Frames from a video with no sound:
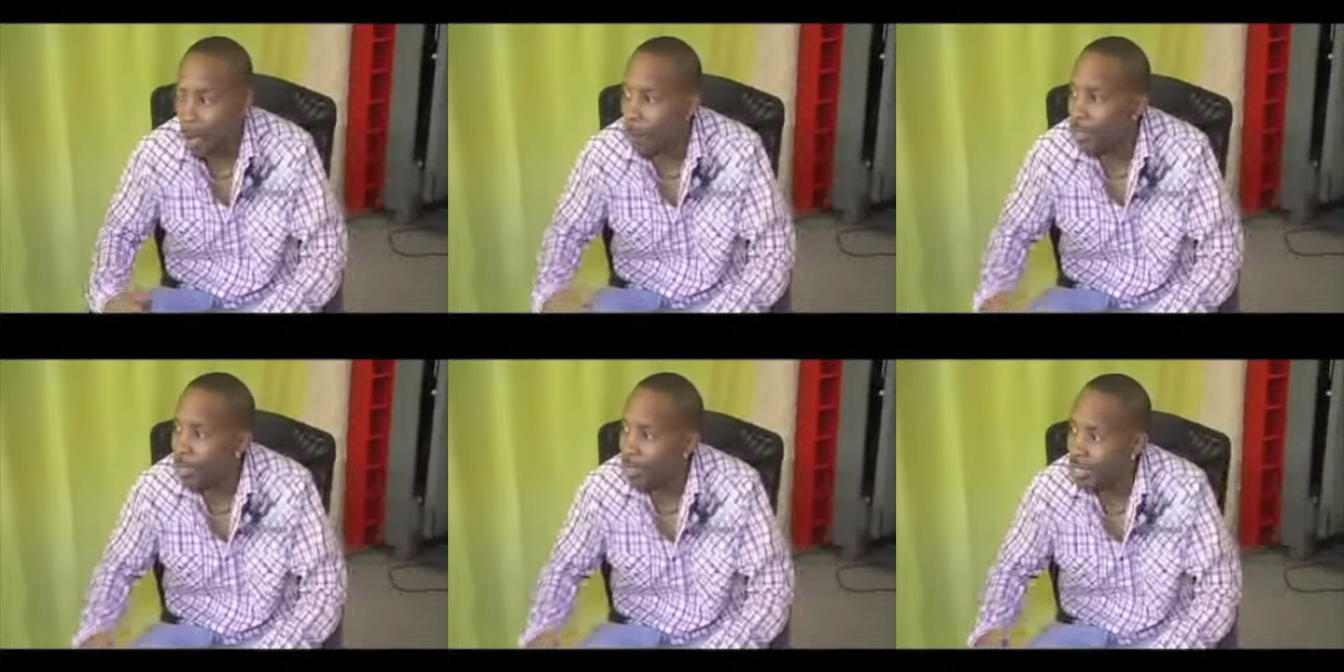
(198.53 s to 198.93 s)
I
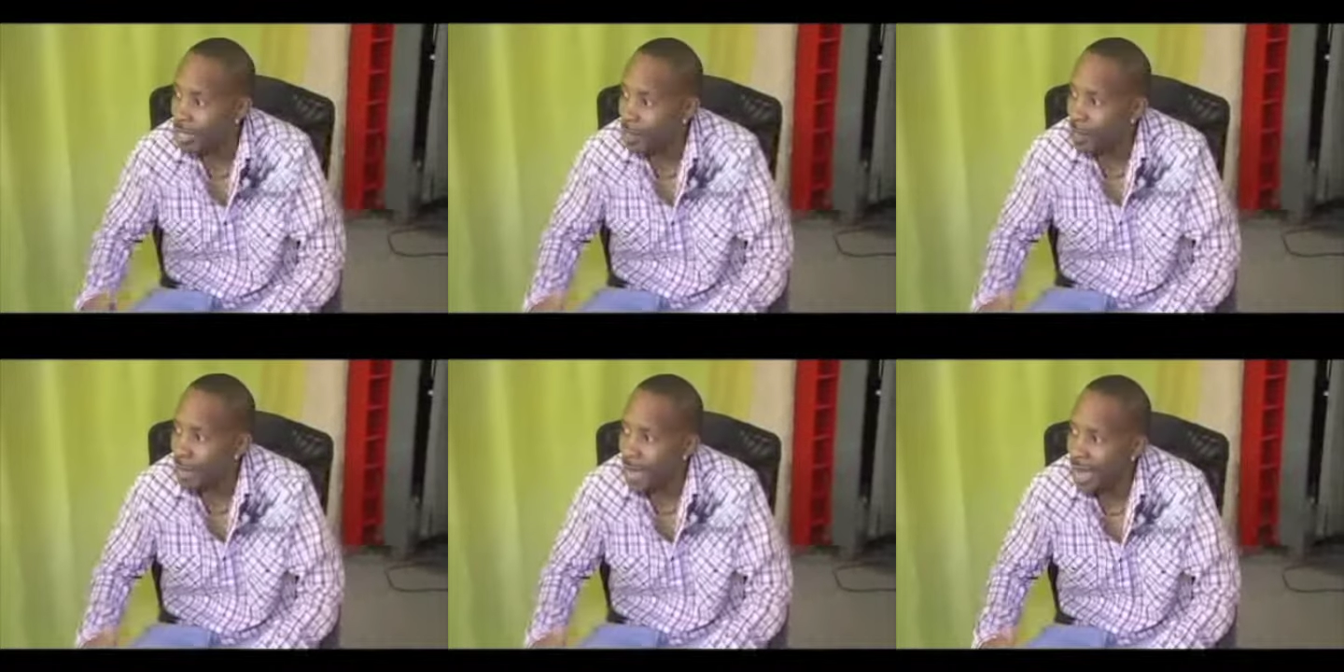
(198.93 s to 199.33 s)
would listen
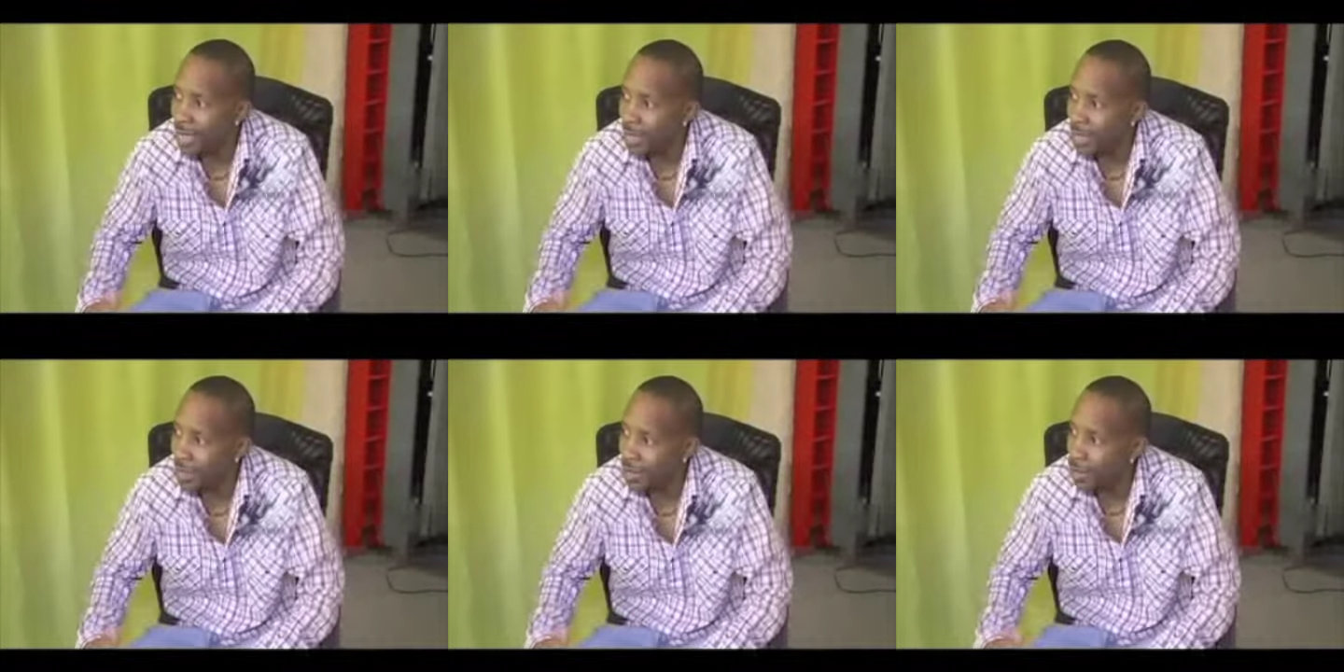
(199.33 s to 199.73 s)
to
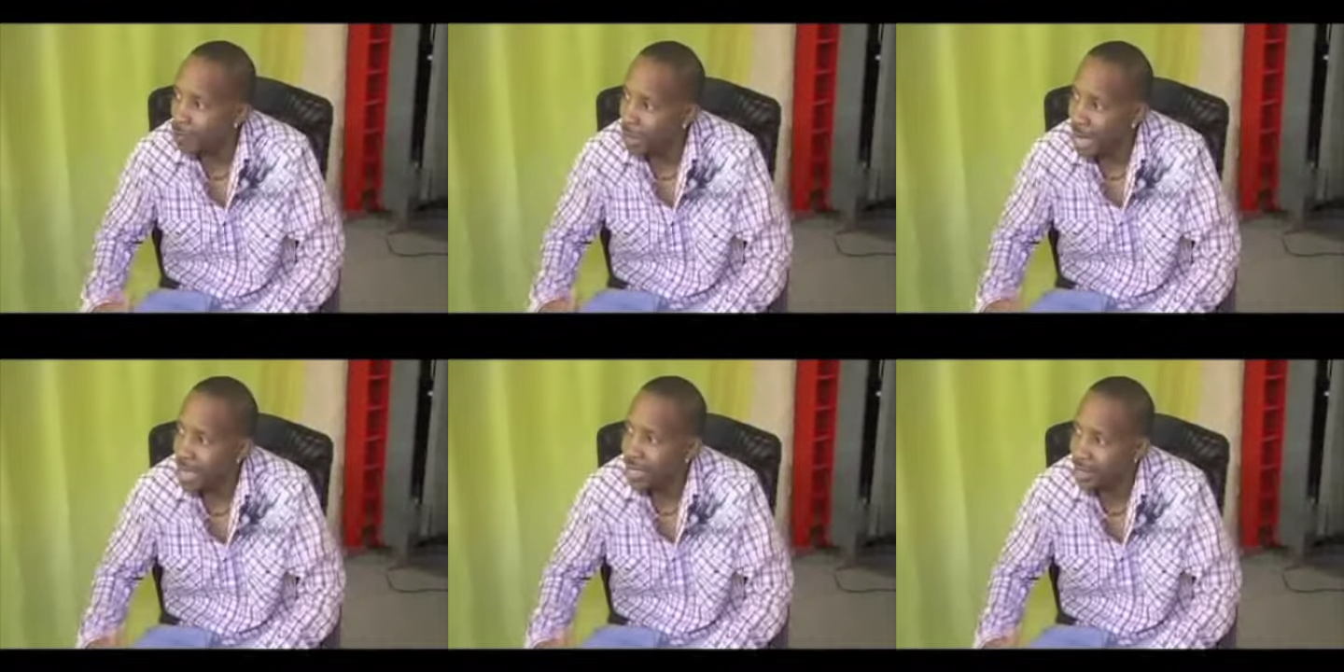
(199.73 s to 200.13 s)
Max to
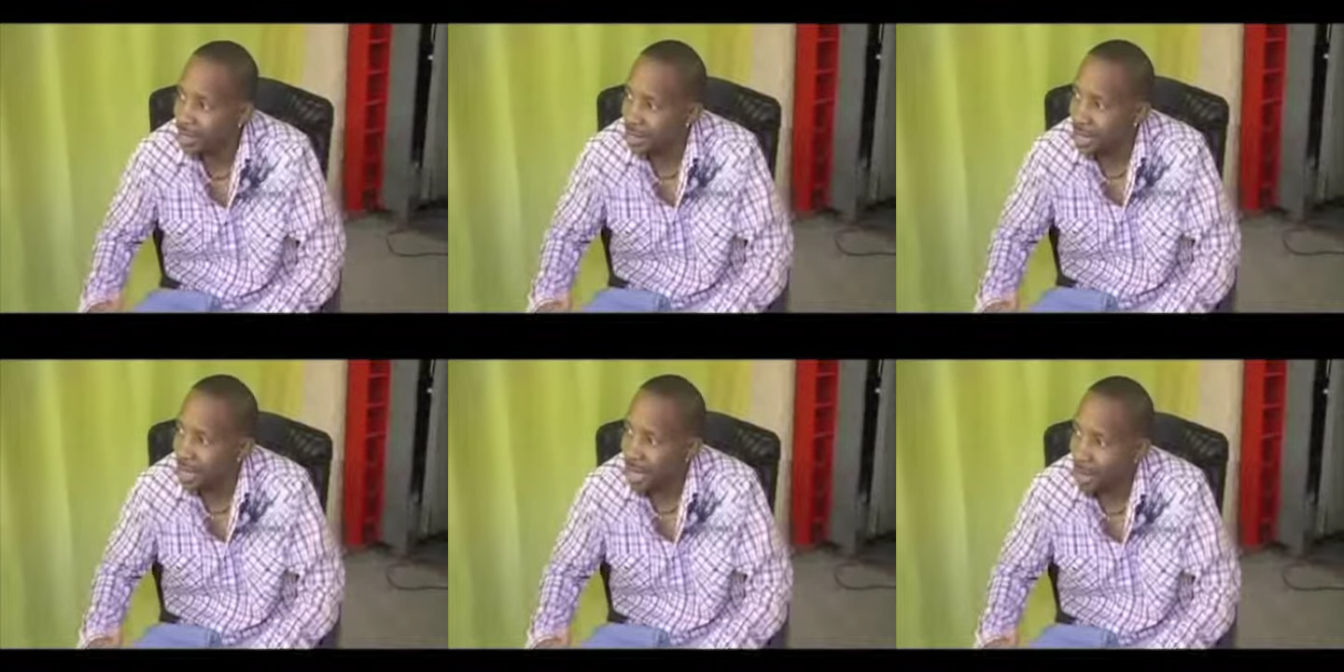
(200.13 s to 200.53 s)
pass the
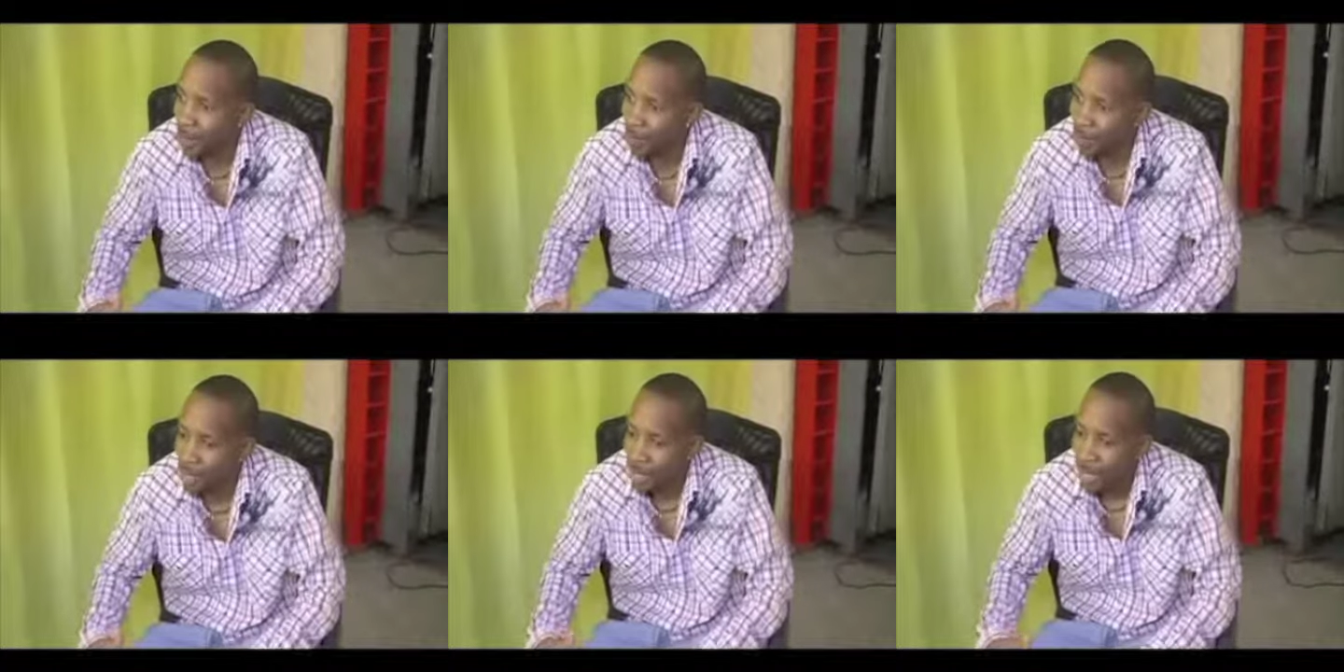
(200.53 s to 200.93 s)

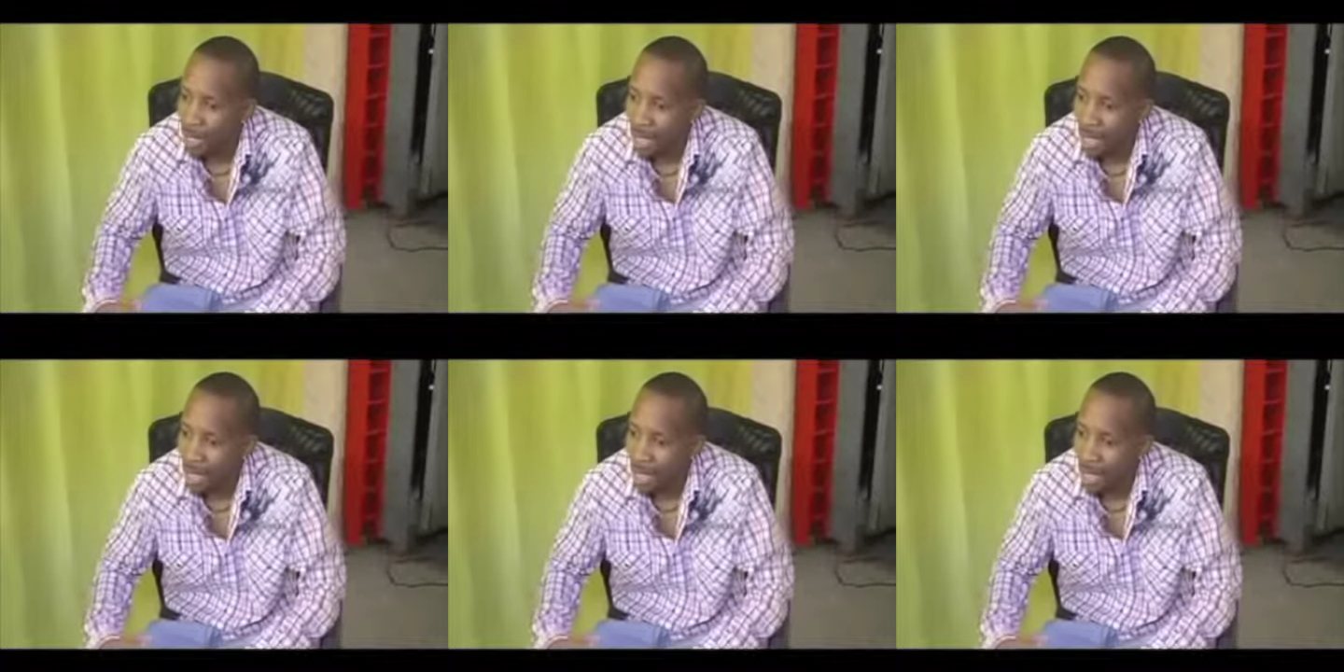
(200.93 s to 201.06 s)
time.